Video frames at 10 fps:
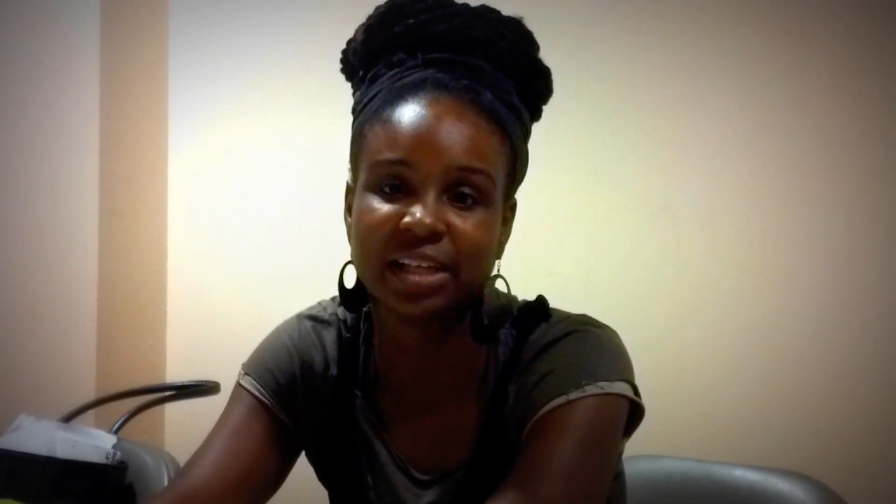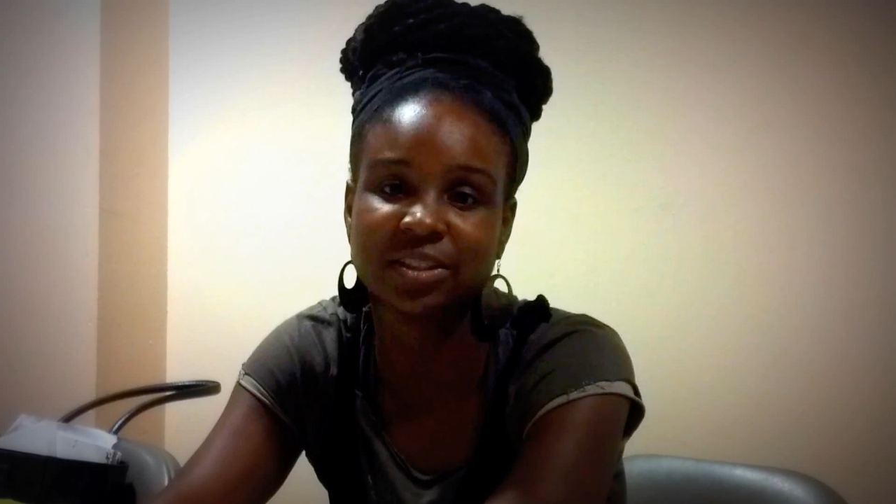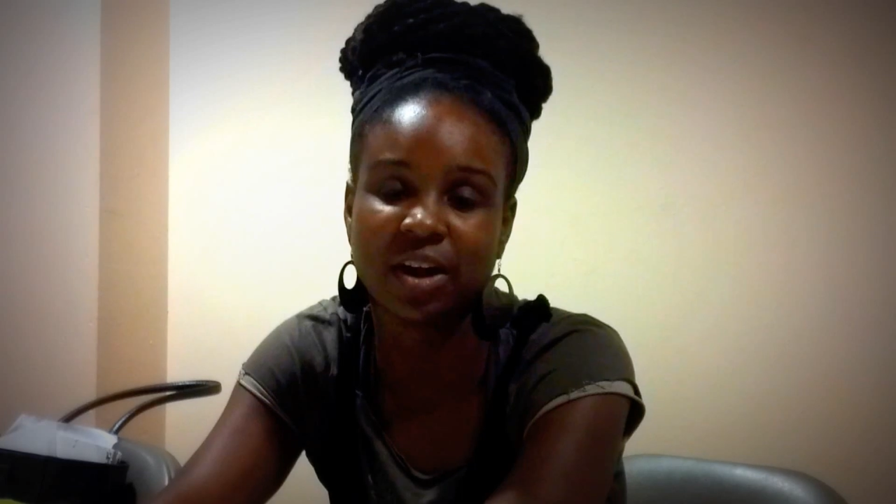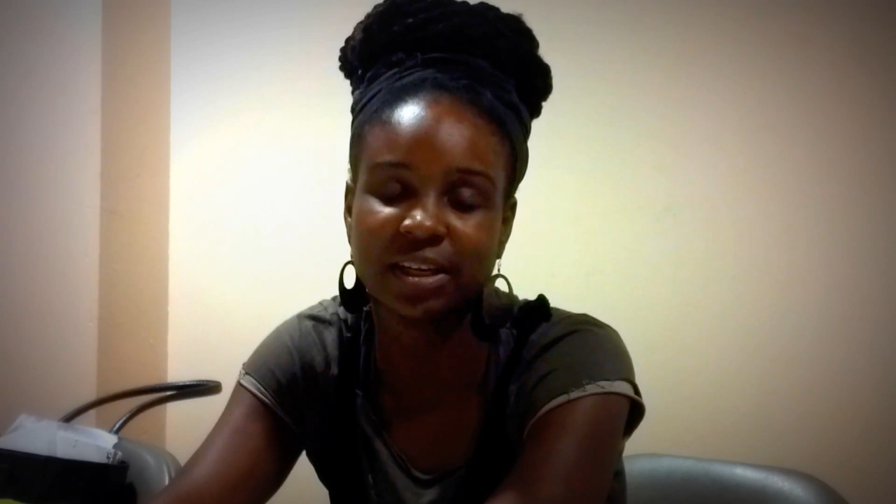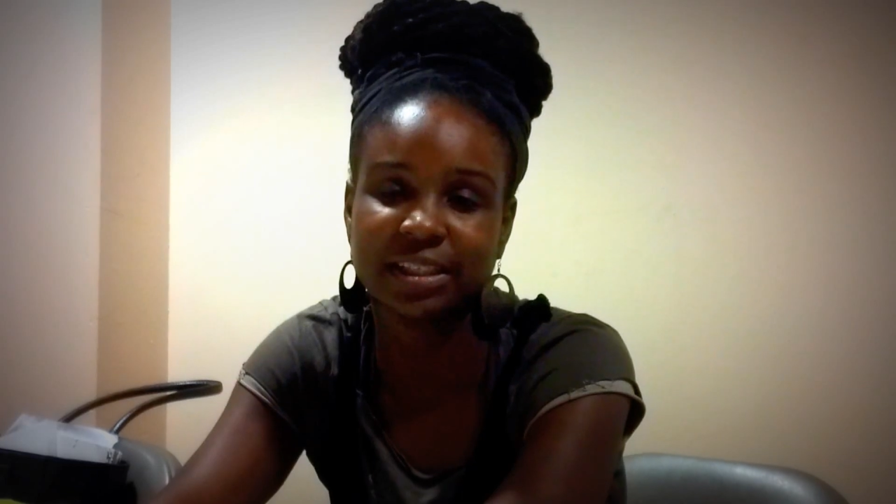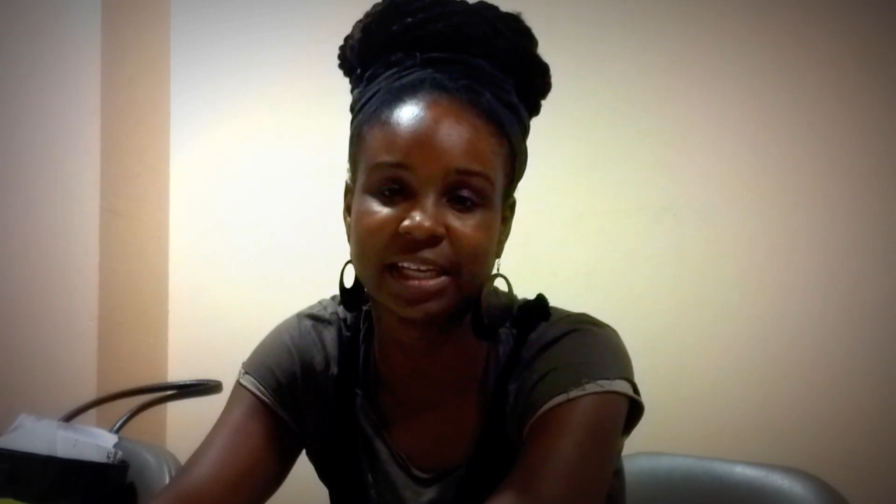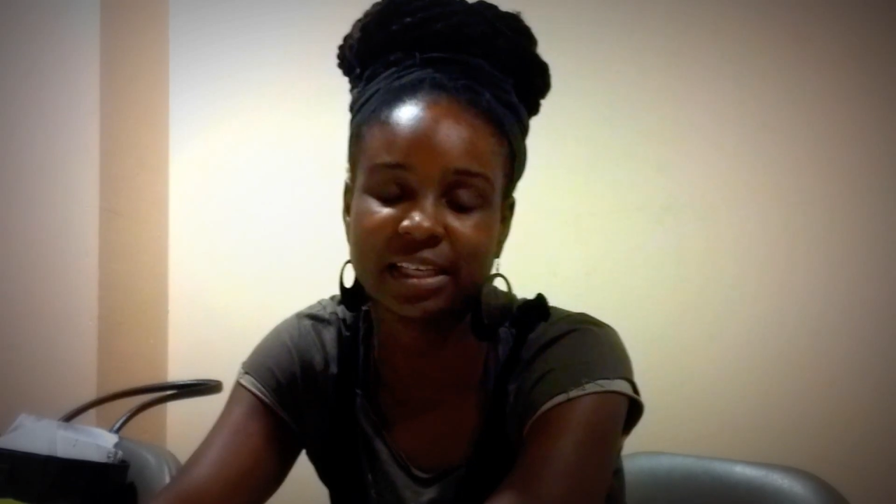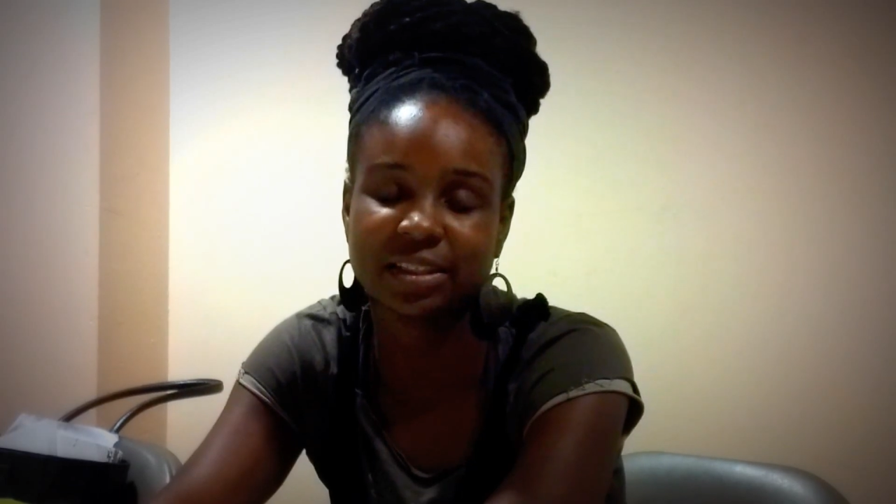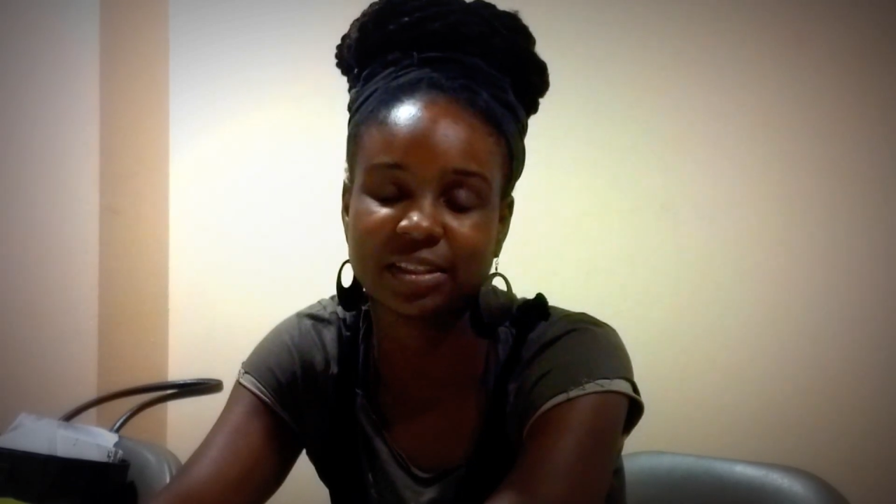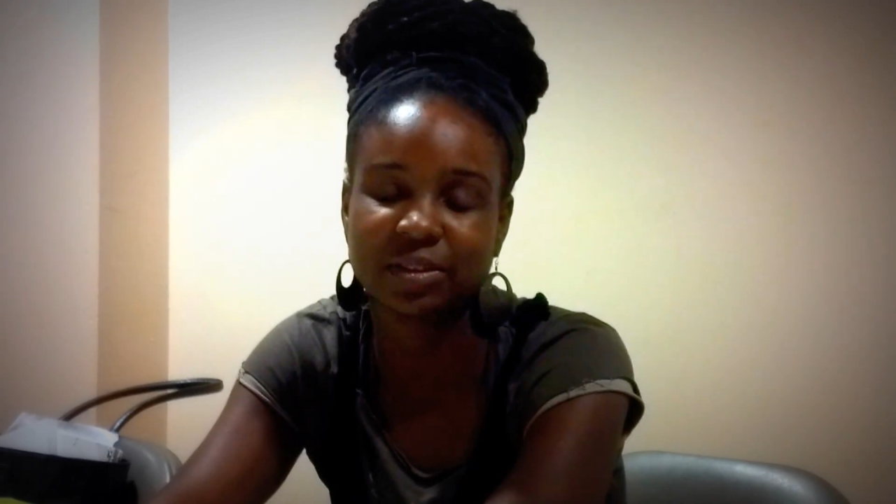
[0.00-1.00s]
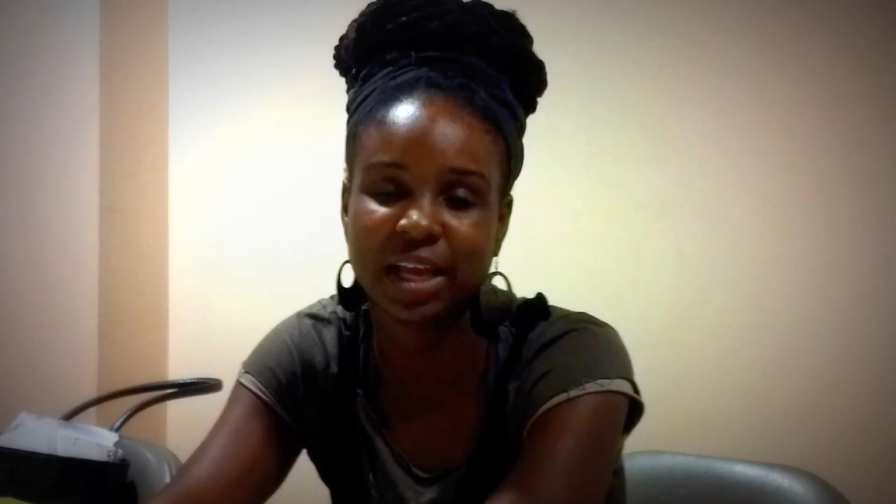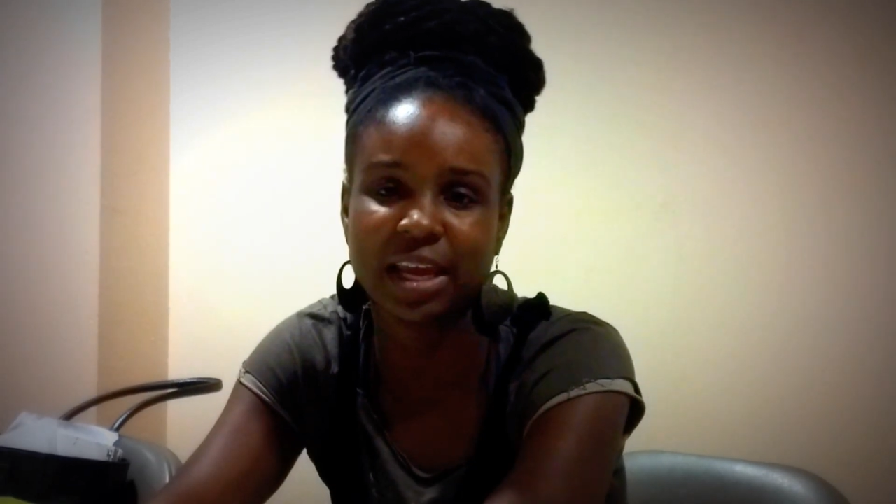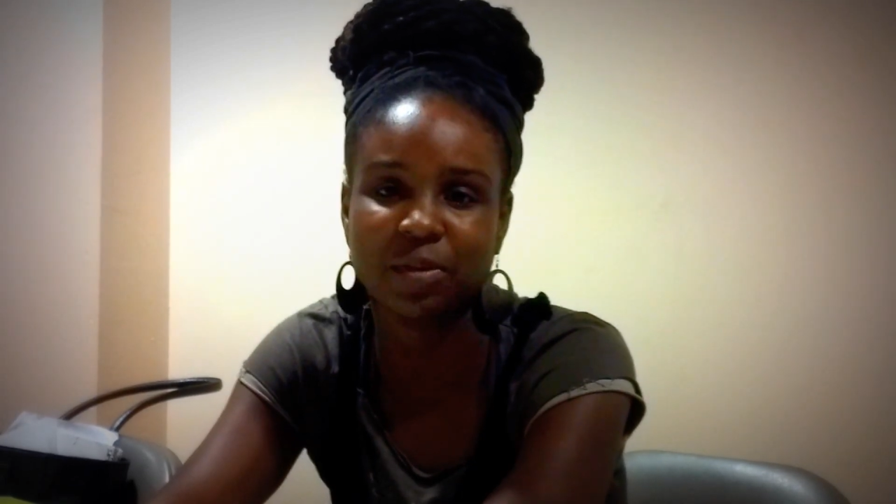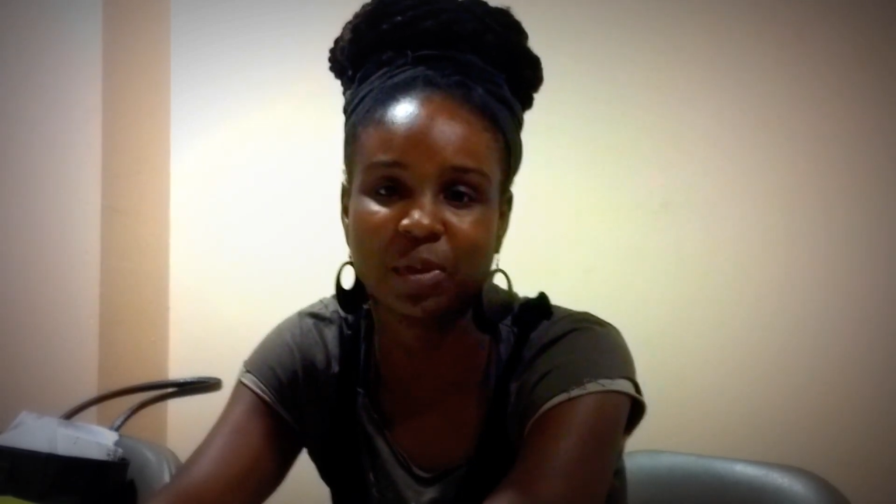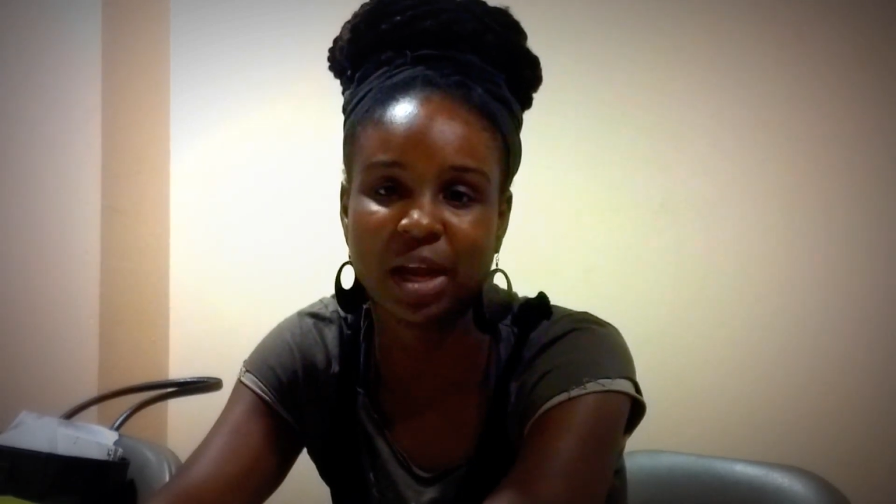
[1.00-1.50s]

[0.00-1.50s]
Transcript: I started dance late